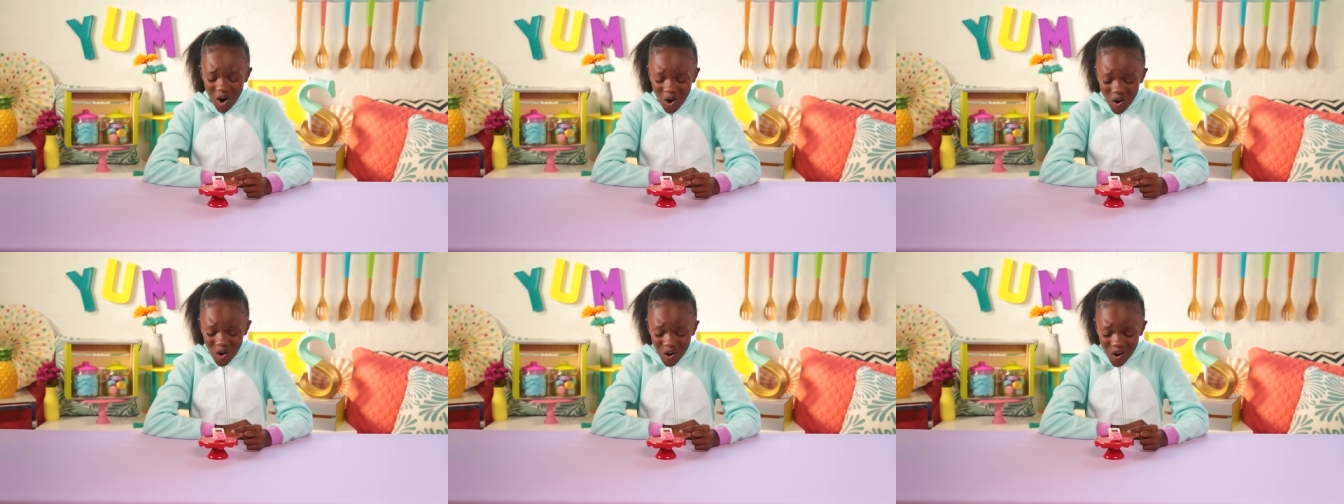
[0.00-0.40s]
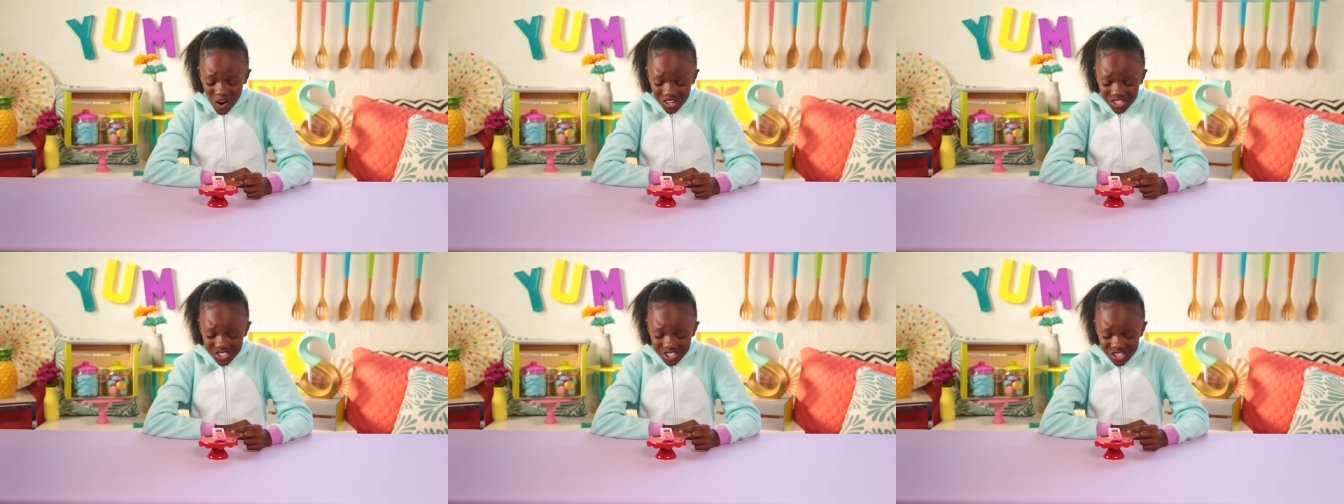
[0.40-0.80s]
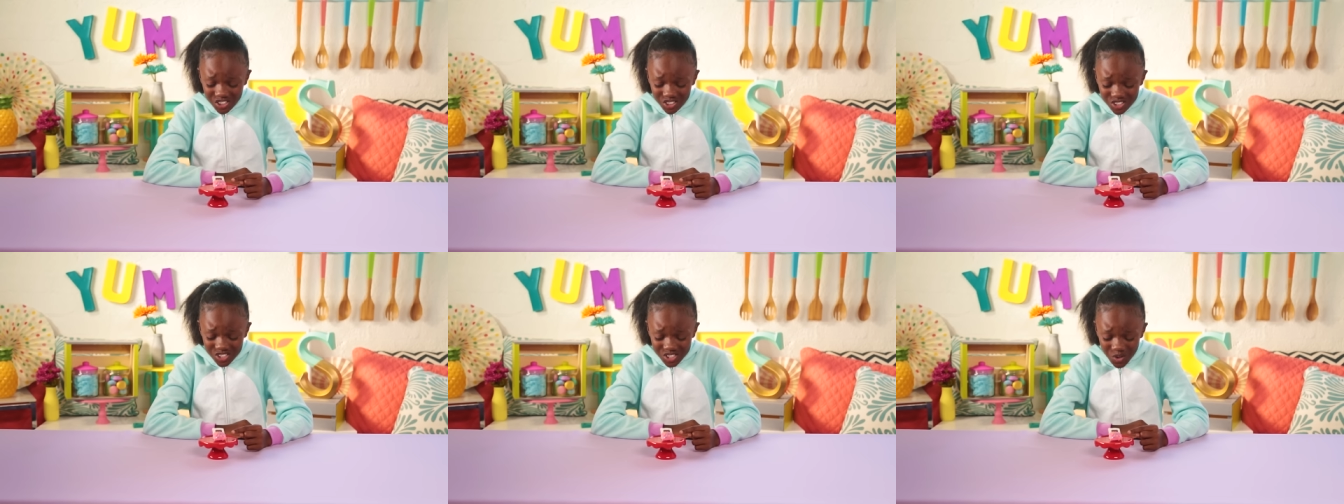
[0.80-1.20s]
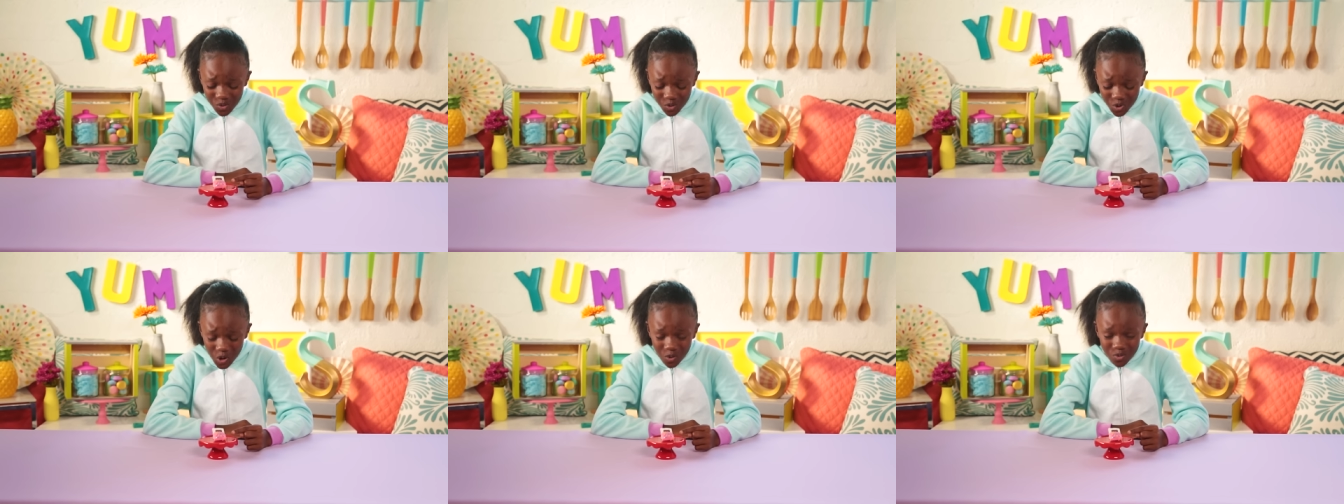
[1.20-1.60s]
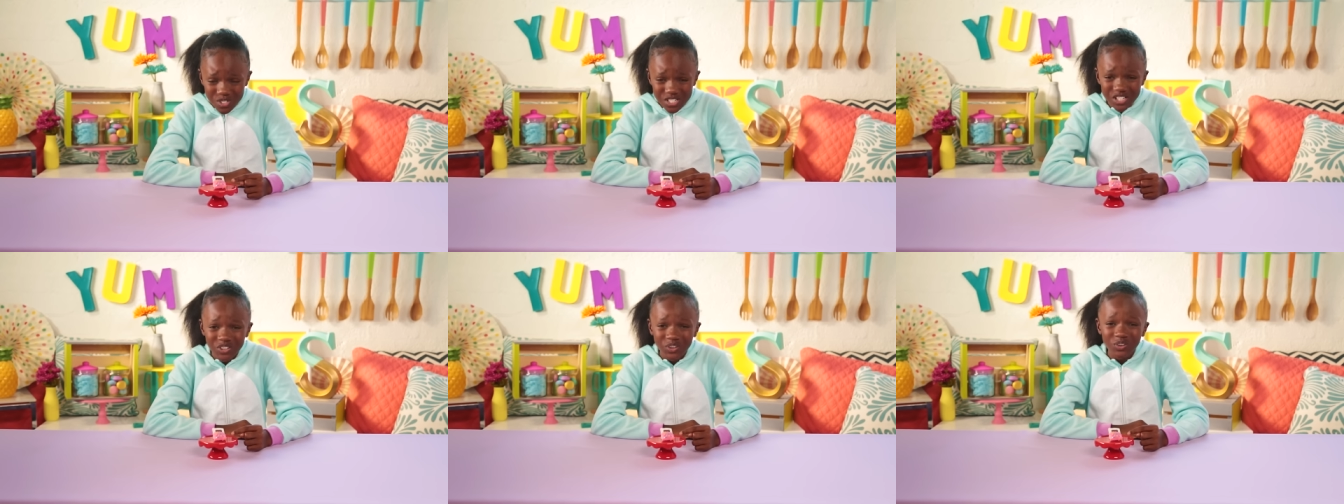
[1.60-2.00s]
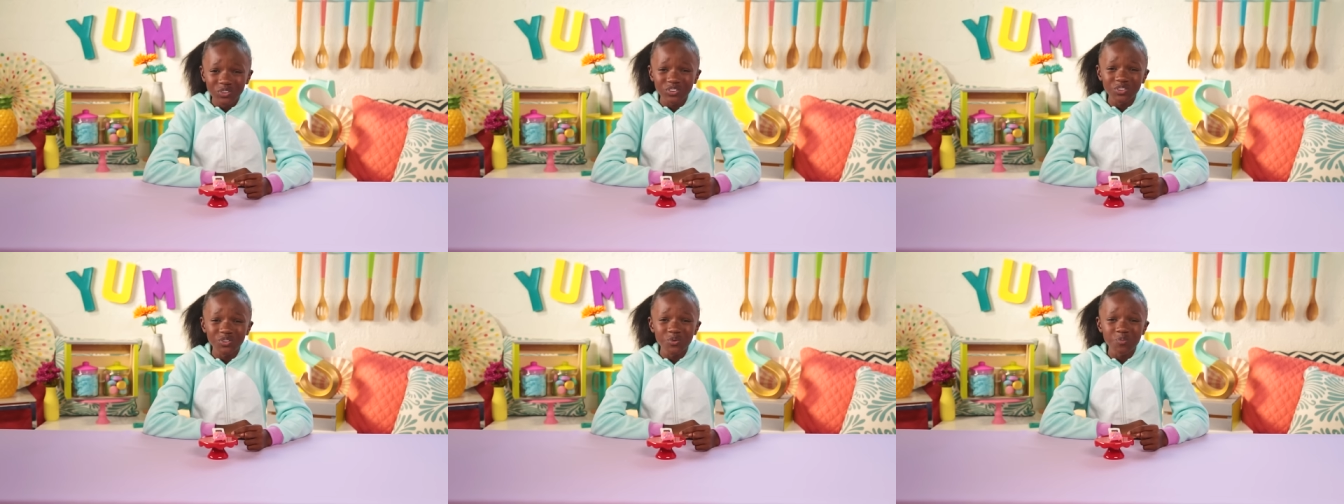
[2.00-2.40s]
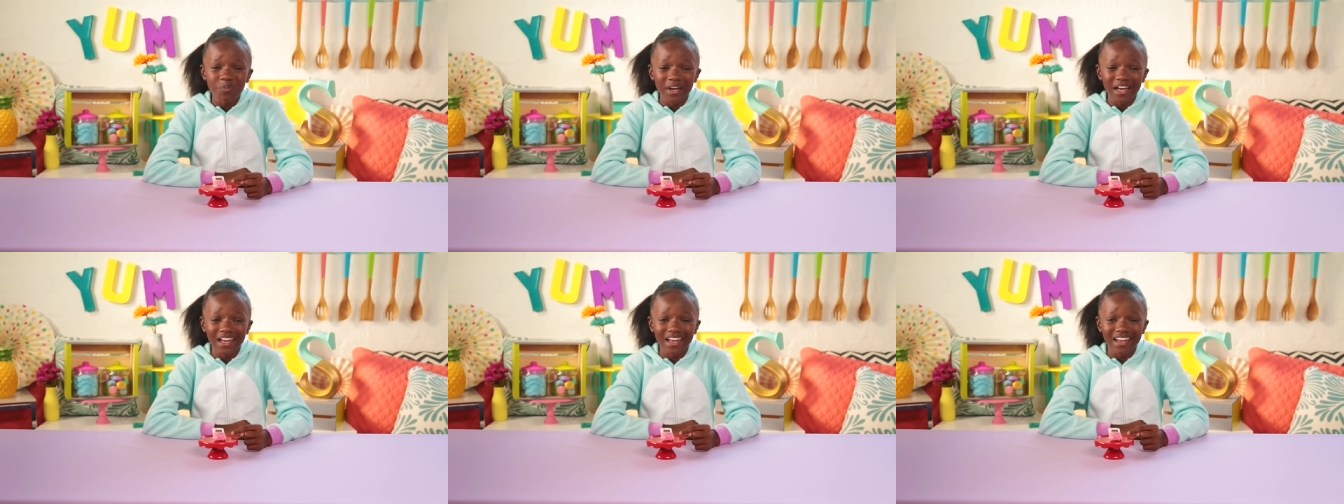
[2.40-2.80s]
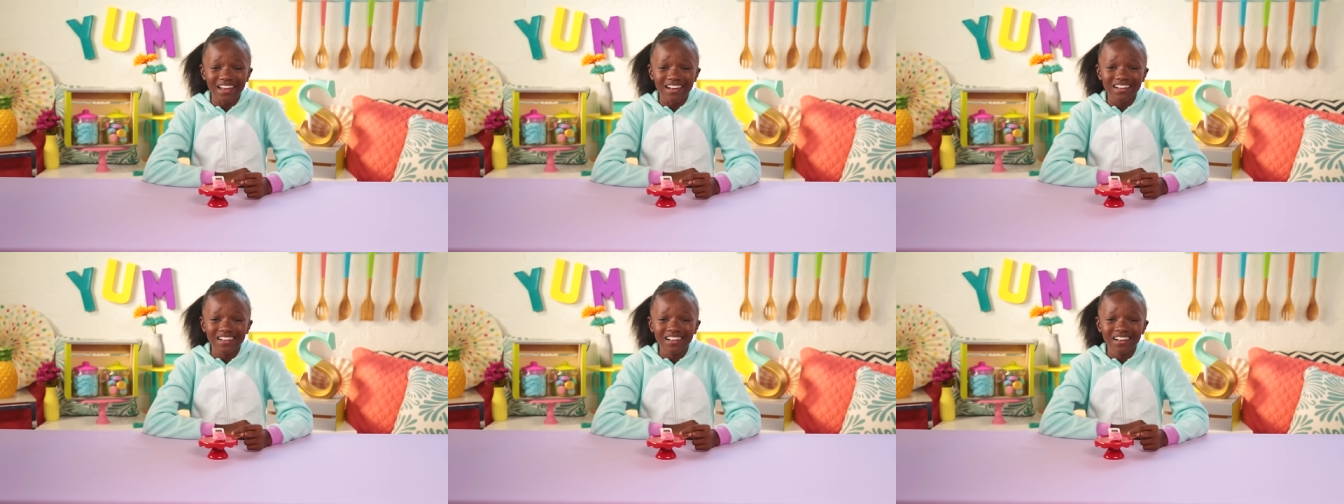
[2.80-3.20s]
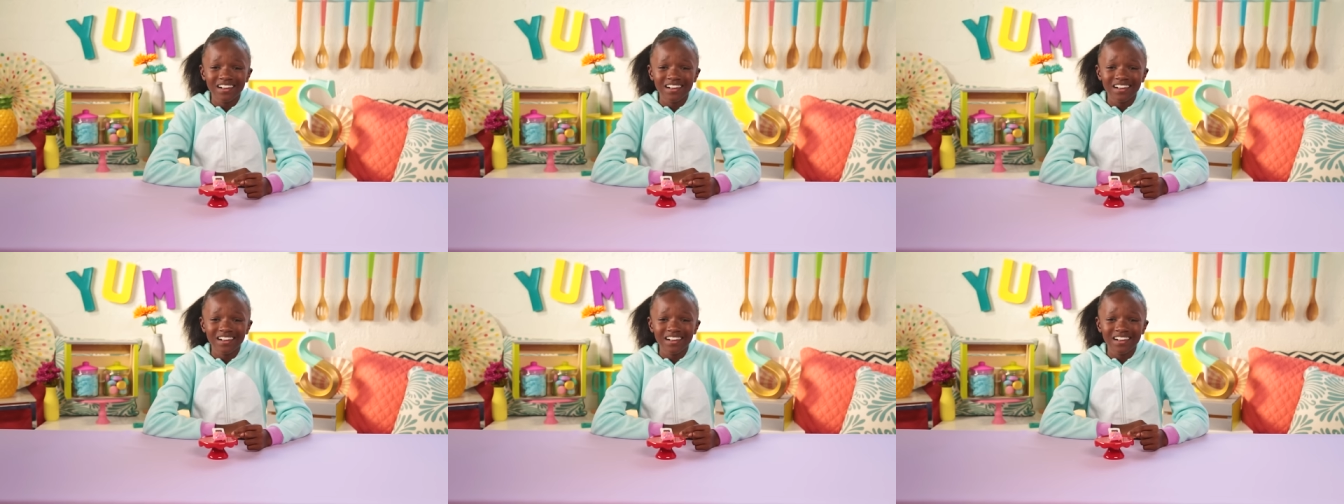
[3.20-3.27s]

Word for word: Aw, she looks so cozy in her little bed.